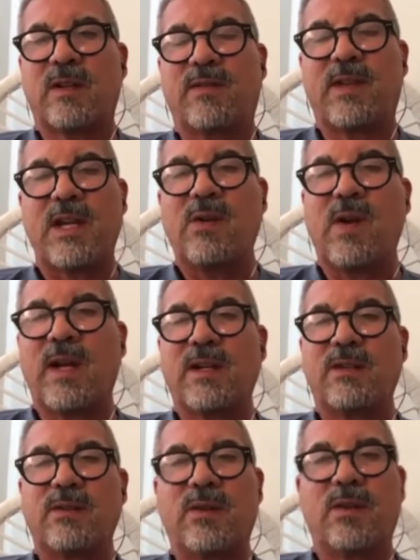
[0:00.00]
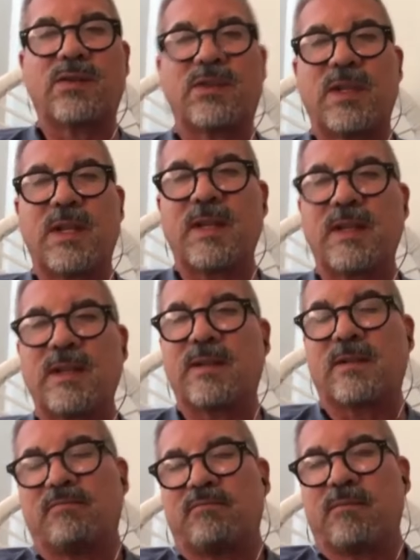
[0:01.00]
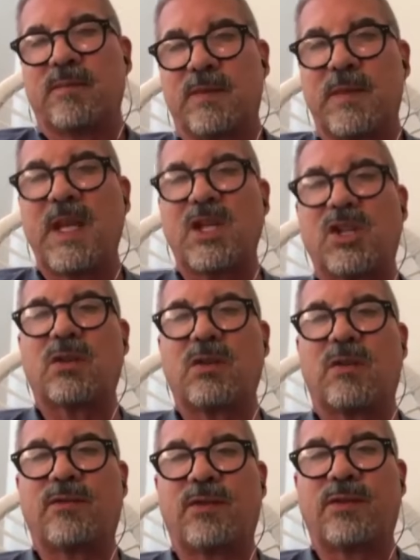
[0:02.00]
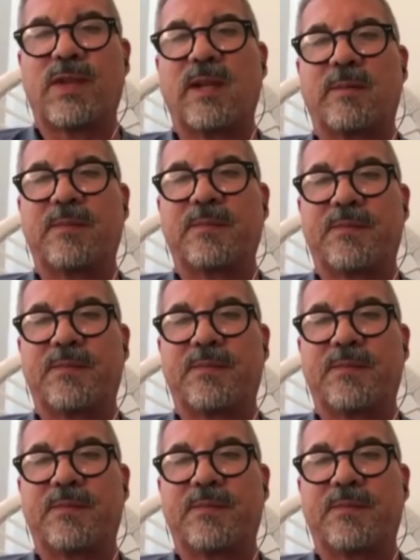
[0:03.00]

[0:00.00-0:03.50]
If they know how to do those things, they should go full time.